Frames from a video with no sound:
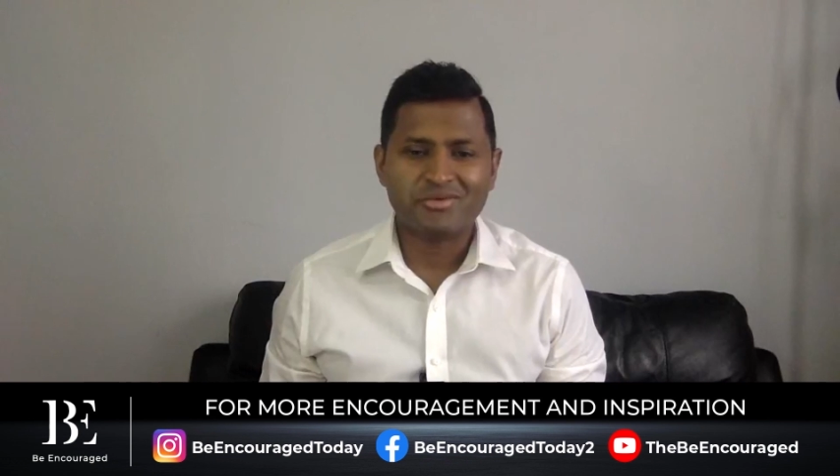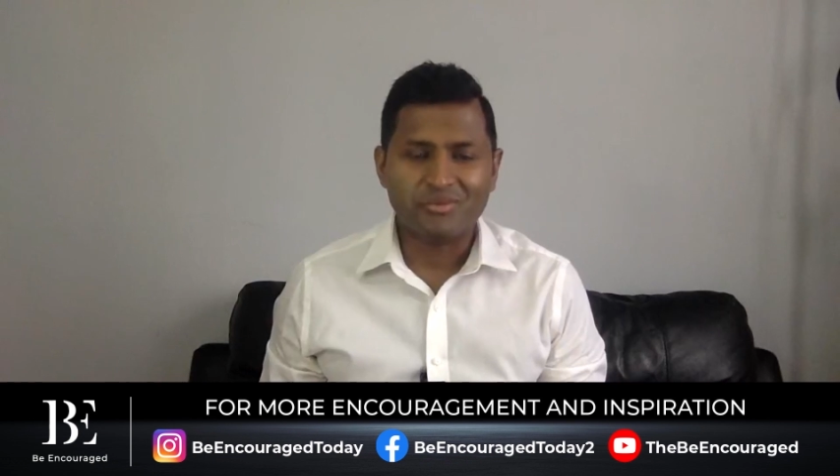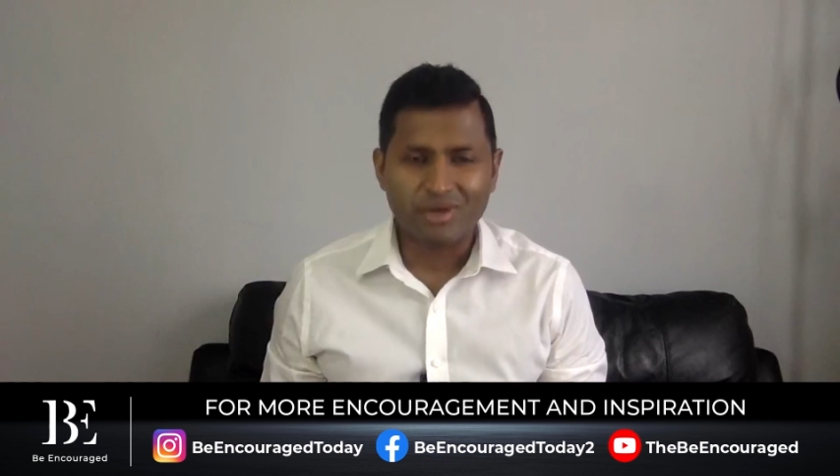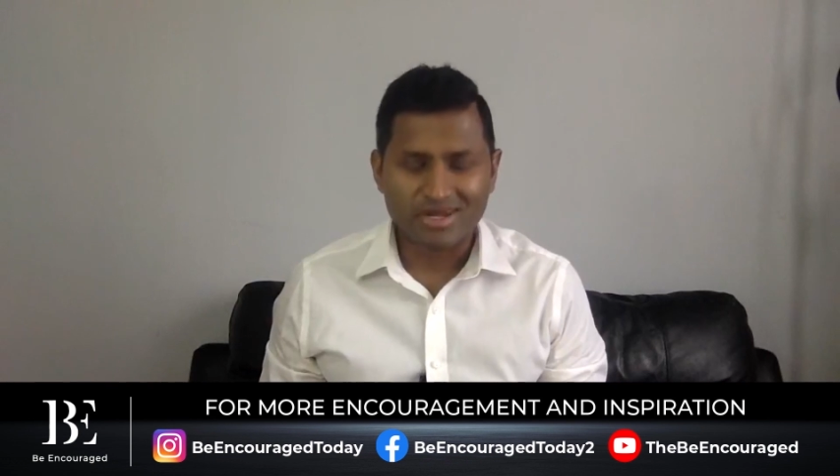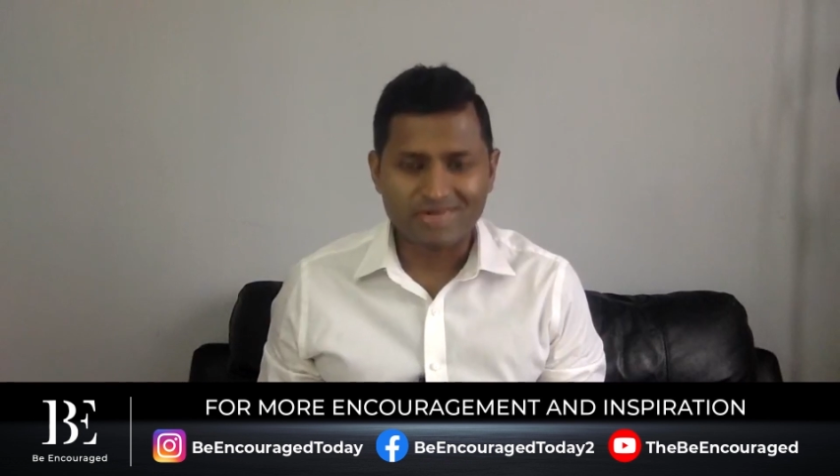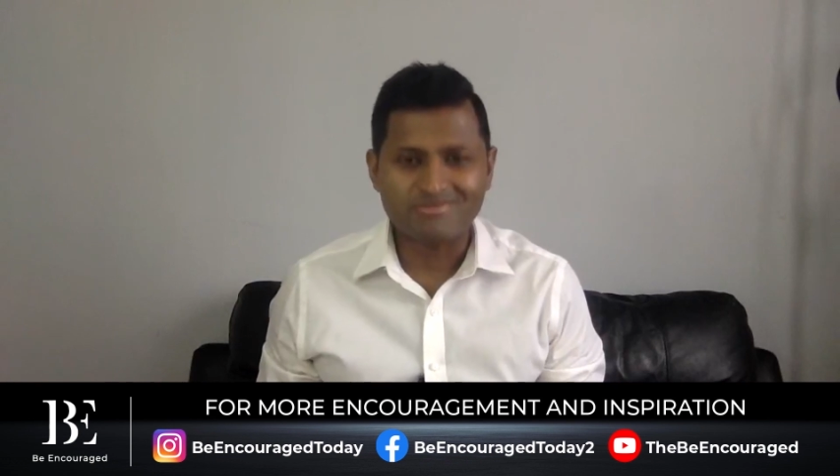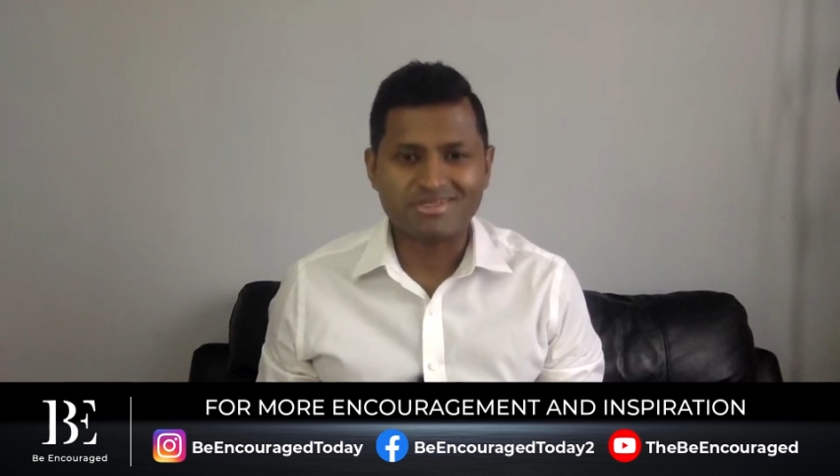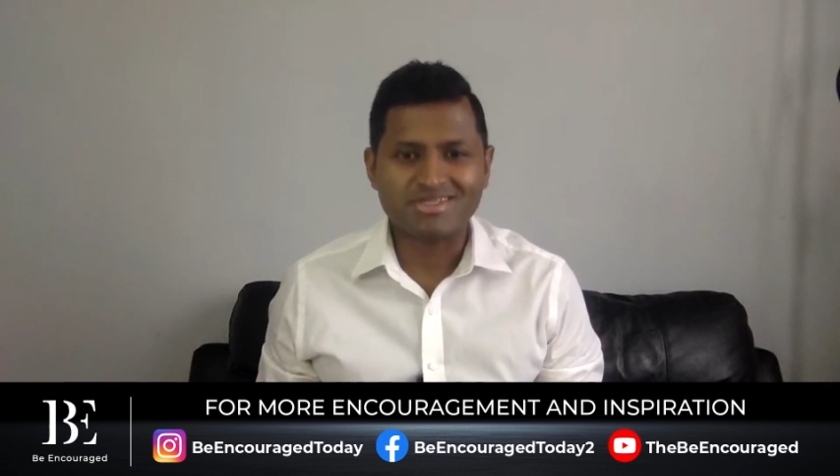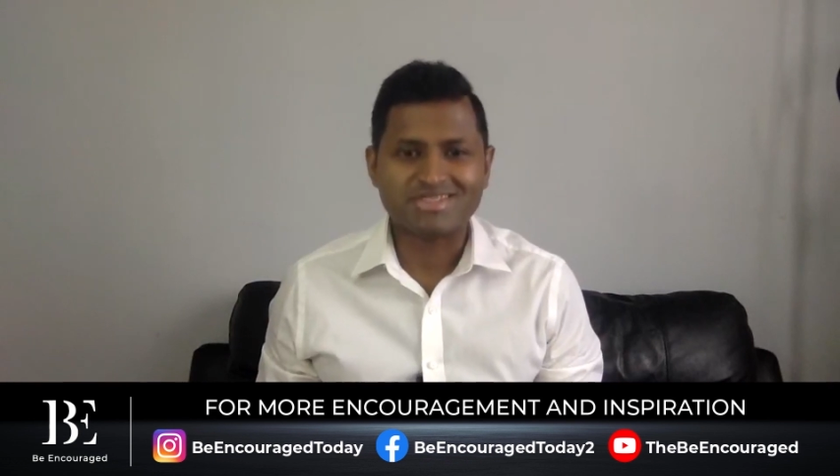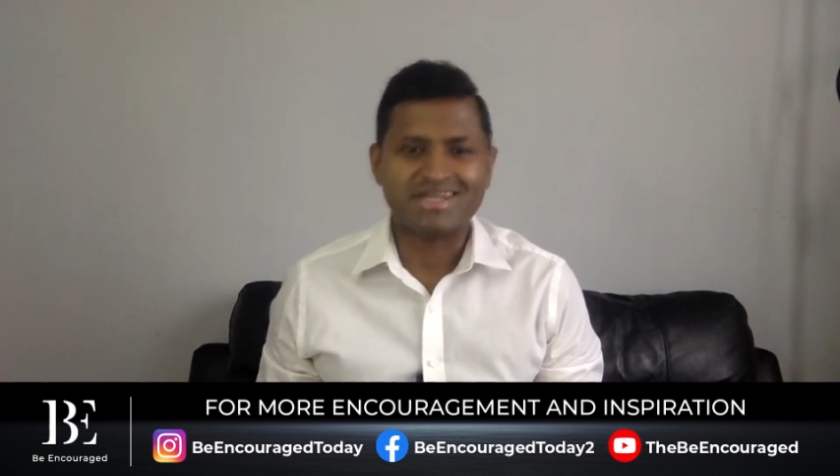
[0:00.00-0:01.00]
Welcome
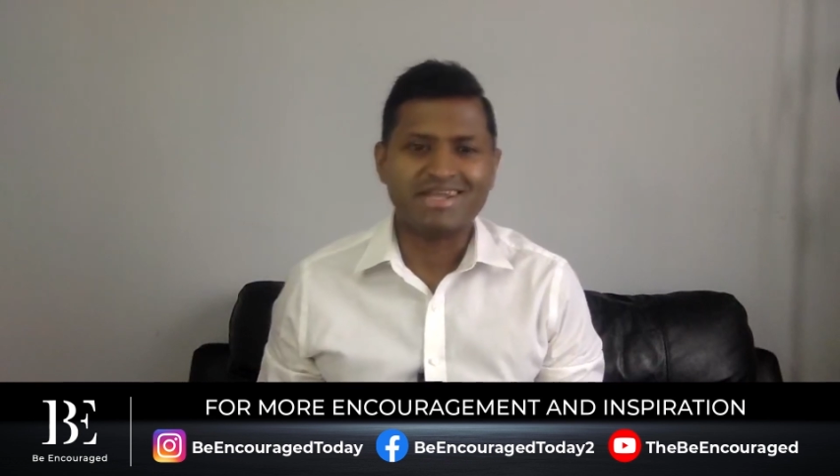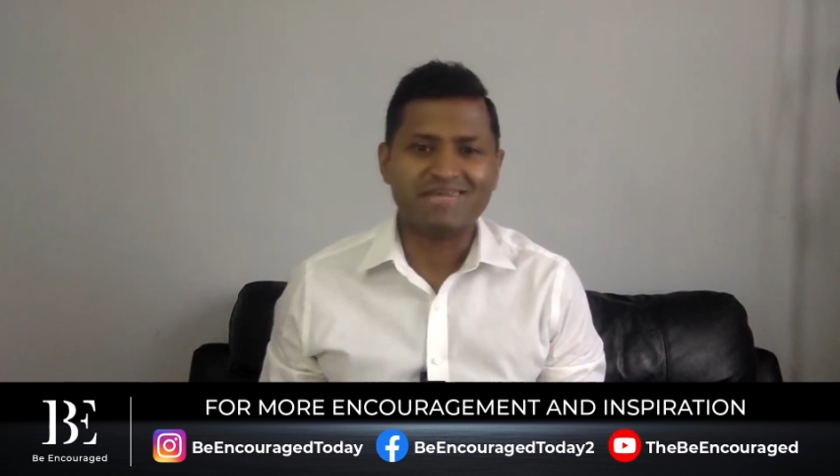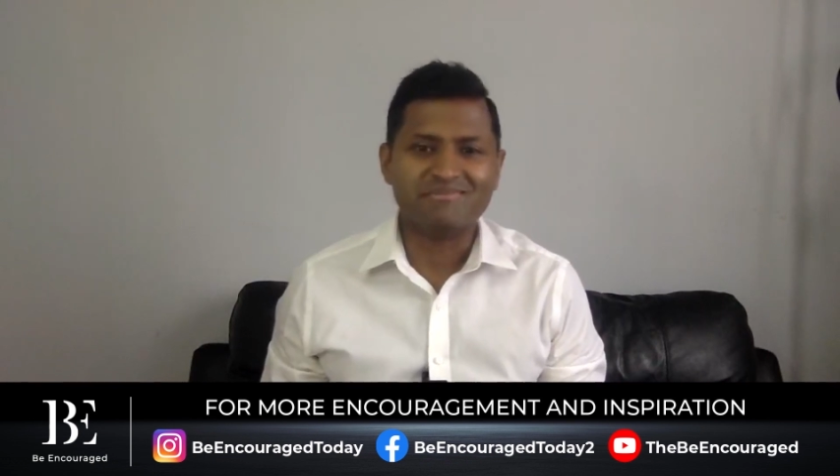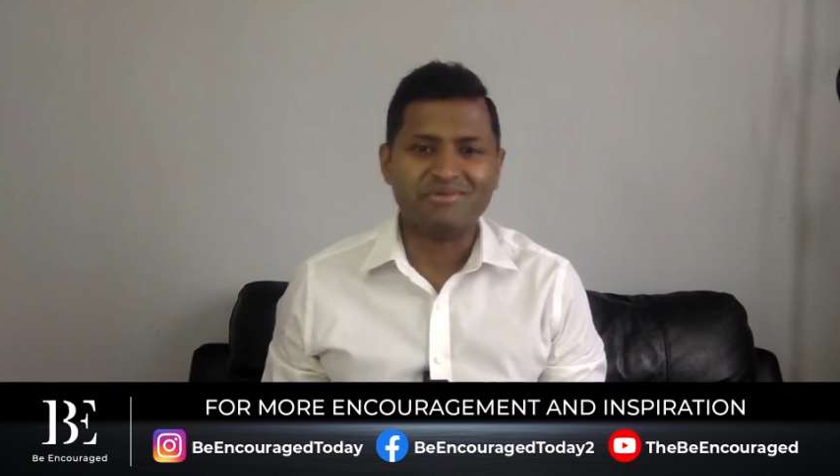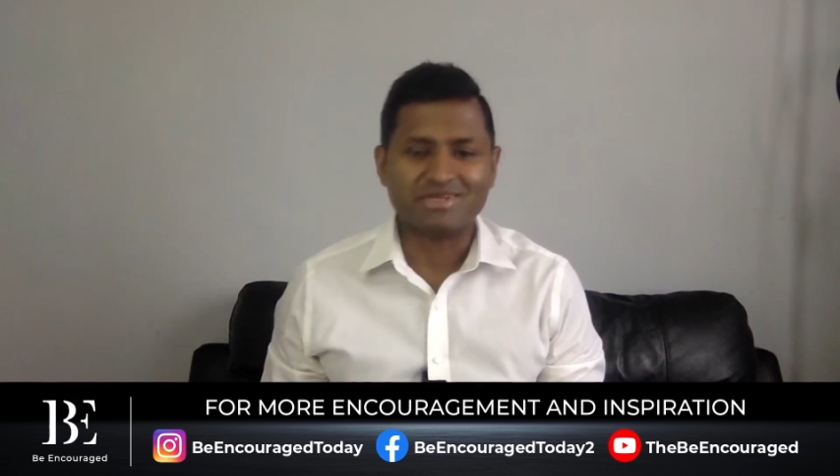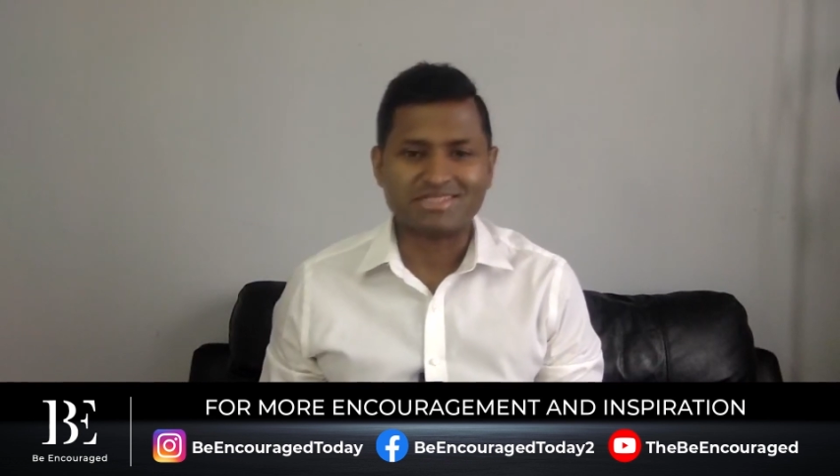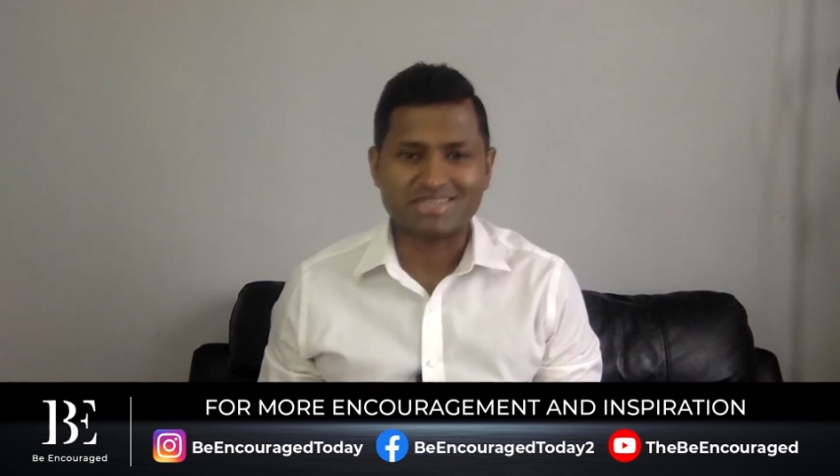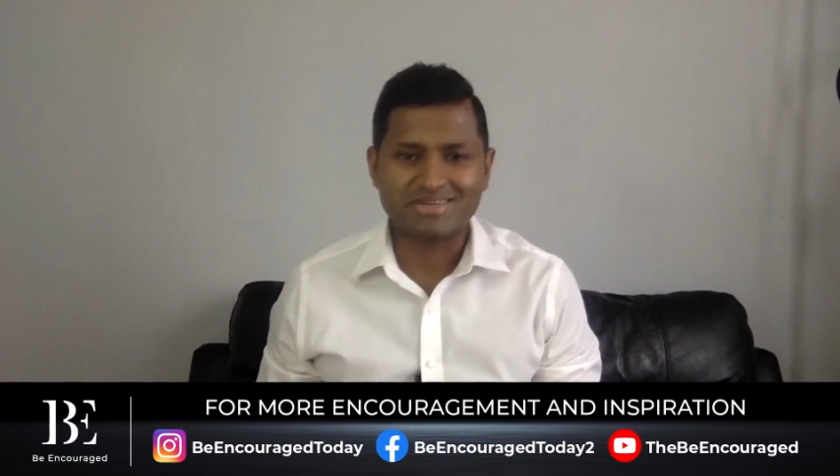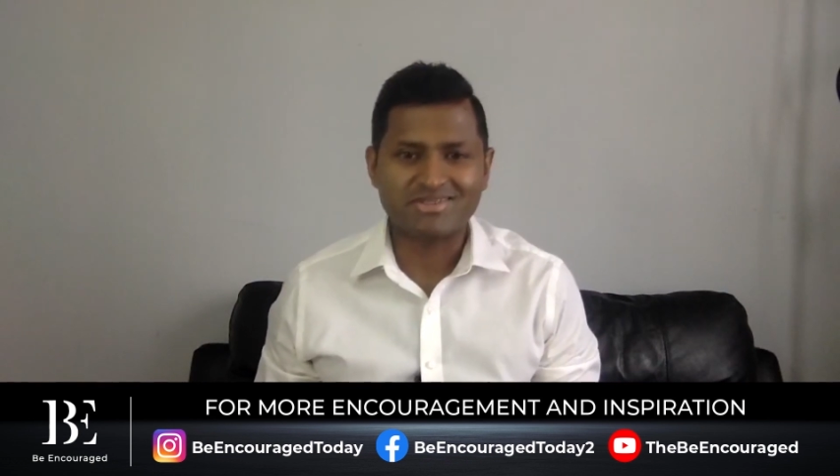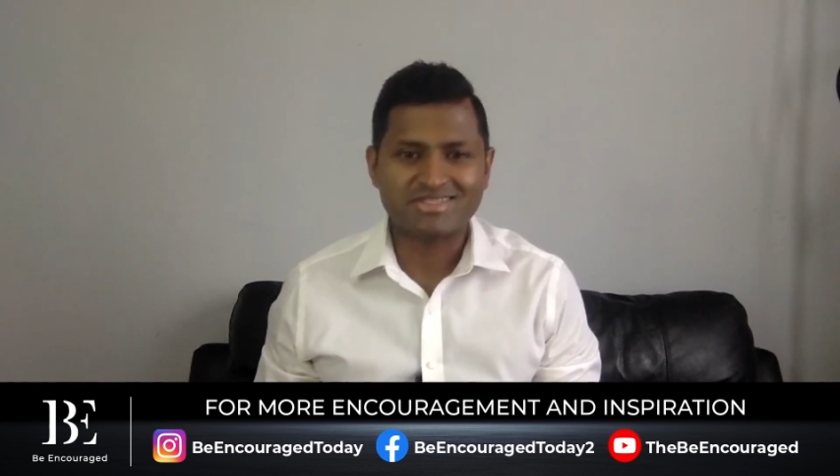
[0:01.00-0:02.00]
to Sunday morning
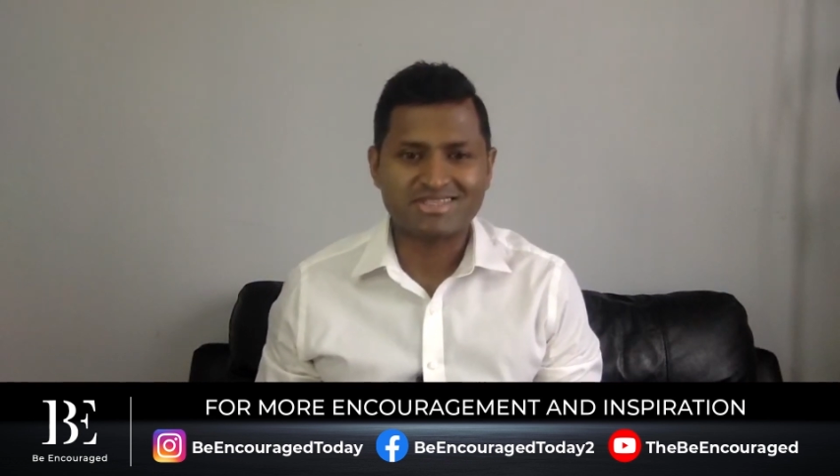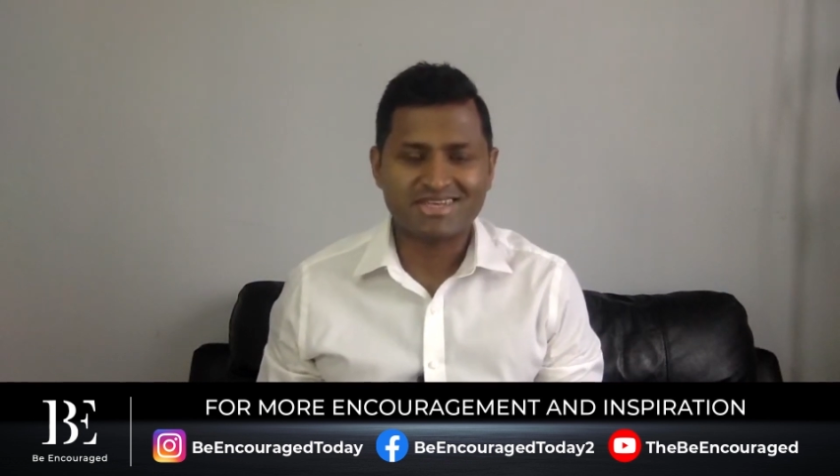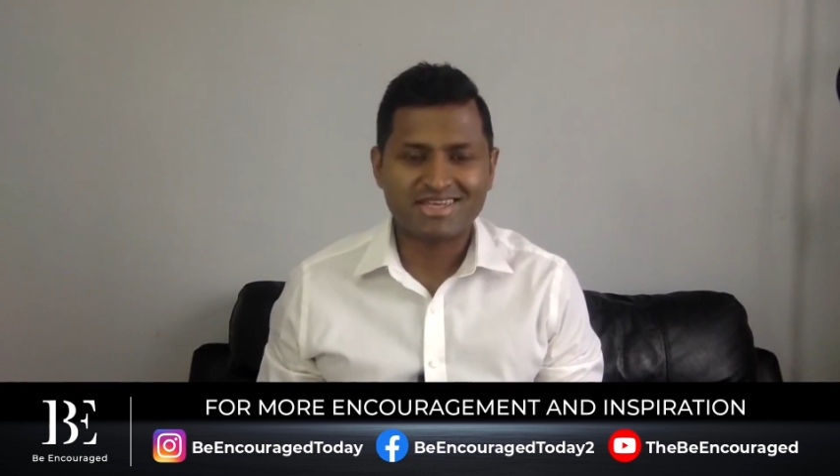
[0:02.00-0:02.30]
service.